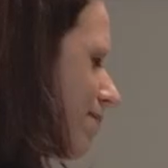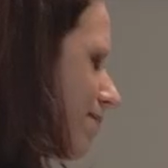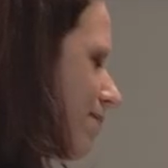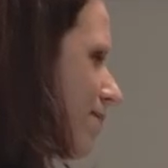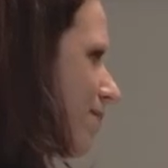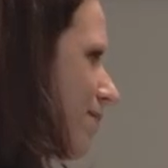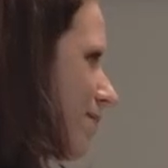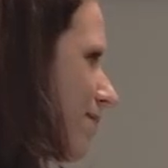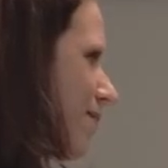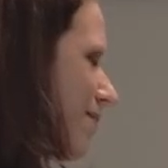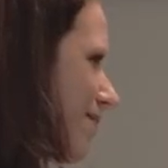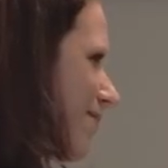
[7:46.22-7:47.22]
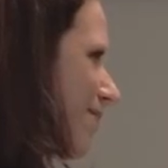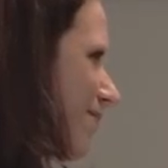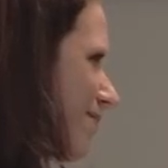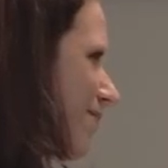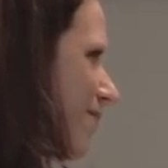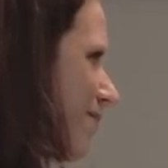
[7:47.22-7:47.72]

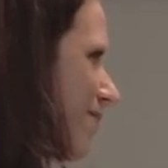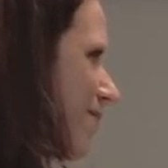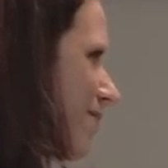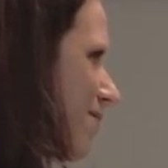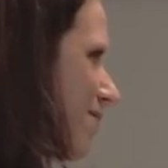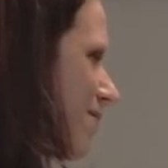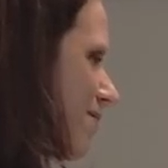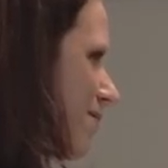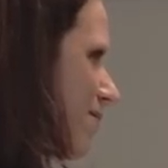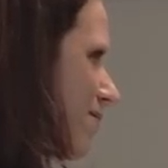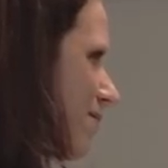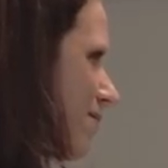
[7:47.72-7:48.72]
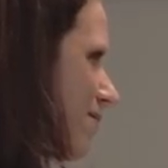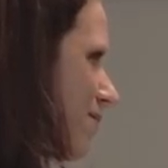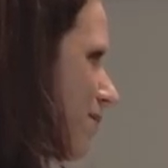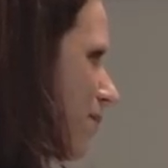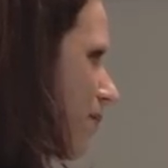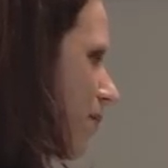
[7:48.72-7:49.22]

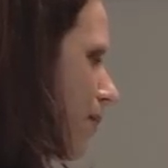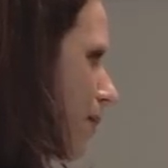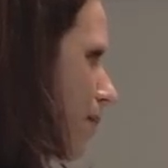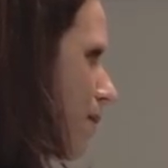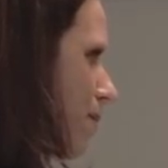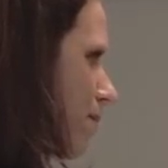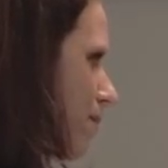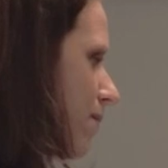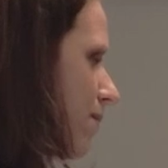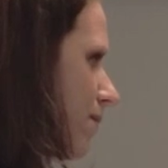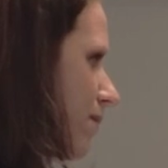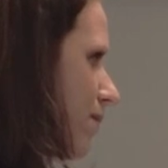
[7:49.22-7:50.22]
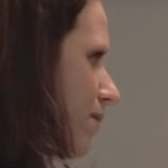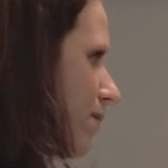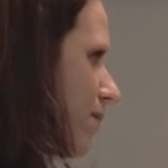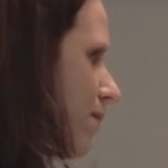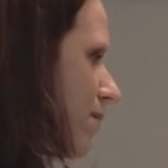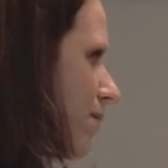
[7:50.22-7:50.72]

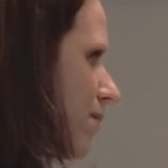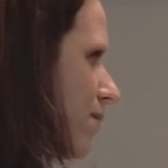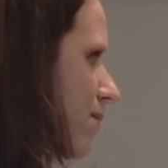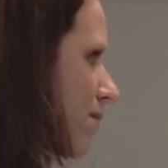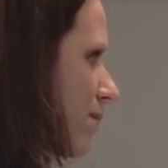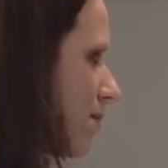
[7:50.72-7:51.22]
No words are spoken by the person on screen.